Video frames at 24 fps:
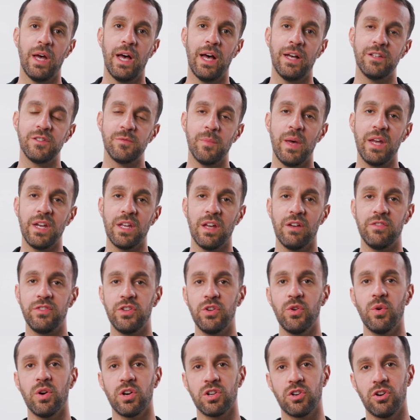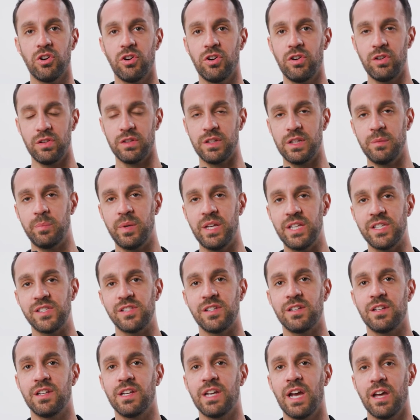As many of you are currently
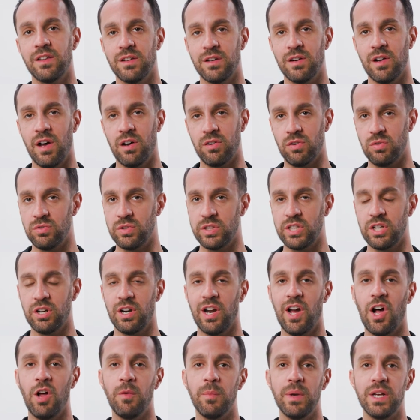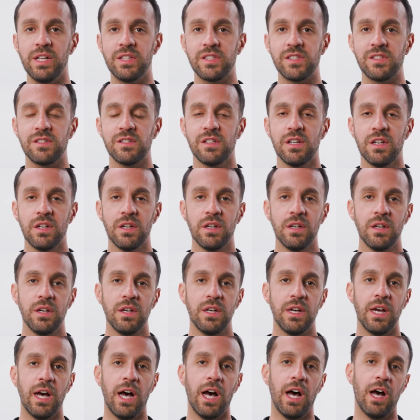piecing together not only your helmets,
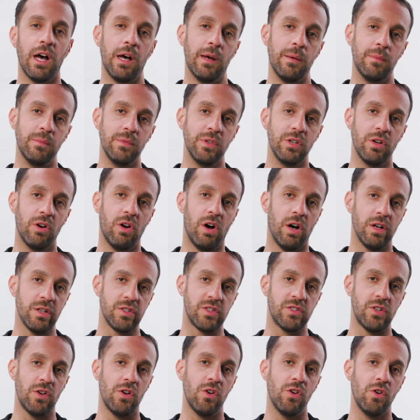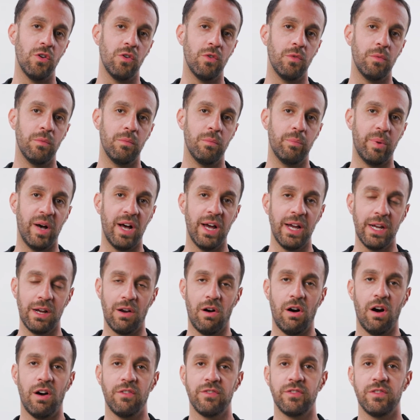you're also buying
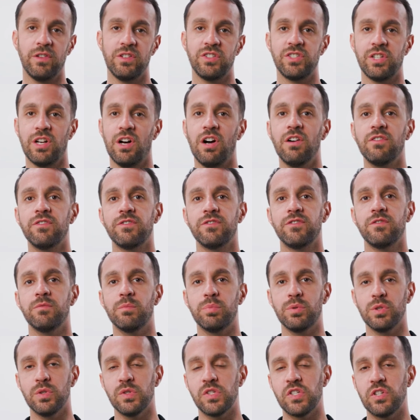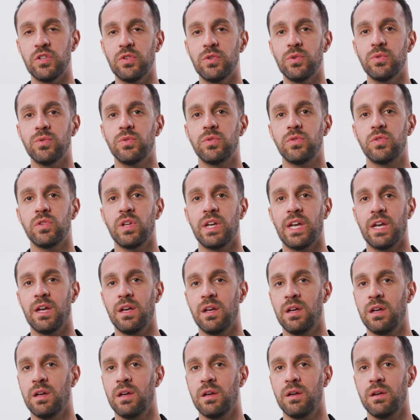off the shelf Bluetooth
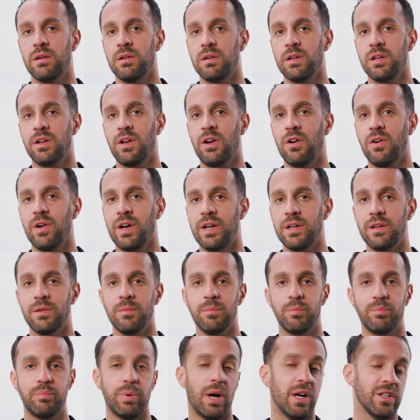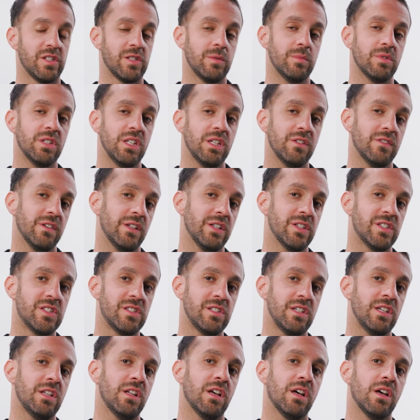and possibly even
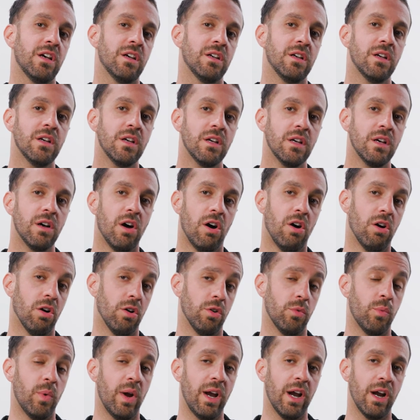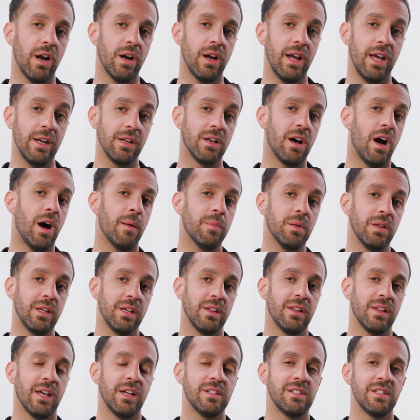Sena hardware and
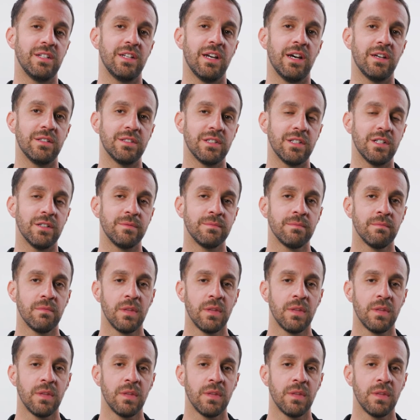cobbling that together.